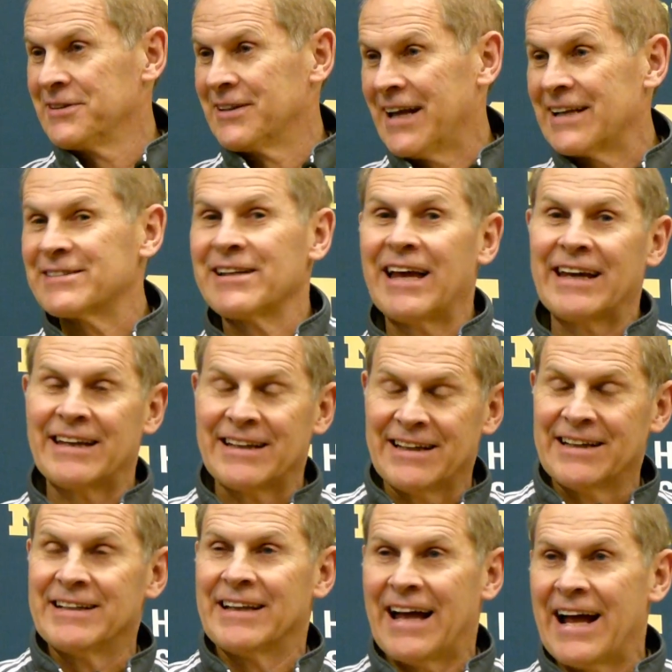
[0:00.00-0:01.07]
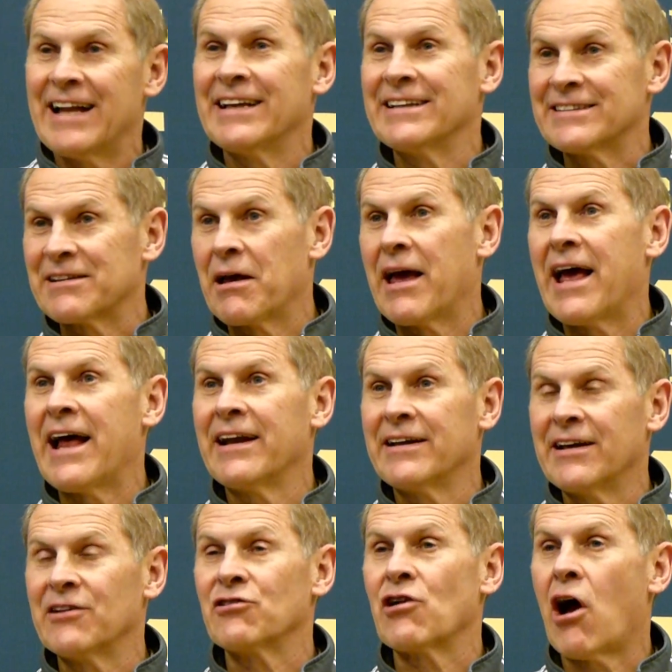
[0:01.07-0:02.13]
That
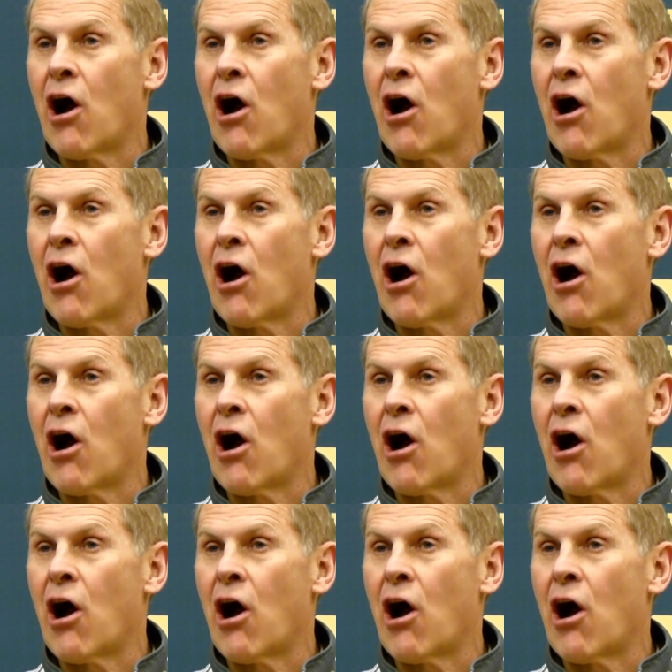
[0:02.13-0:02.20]
is